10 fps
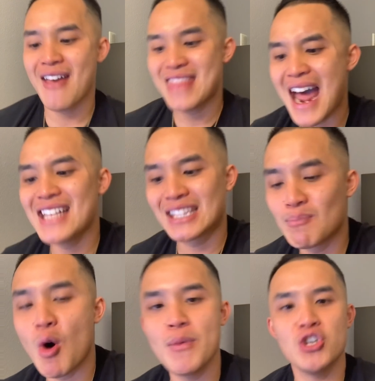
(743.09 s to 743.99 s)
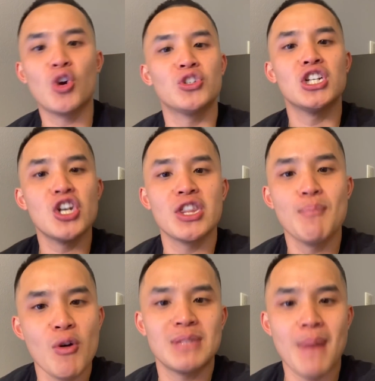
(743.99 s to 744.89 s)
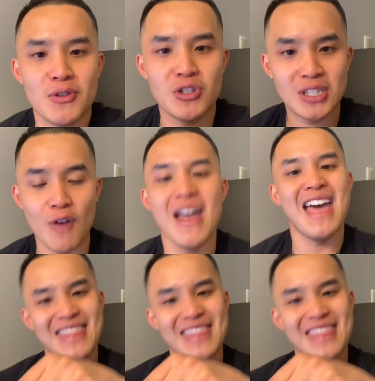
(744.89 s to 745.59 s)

that is the moment you're going to learn the most about yourself.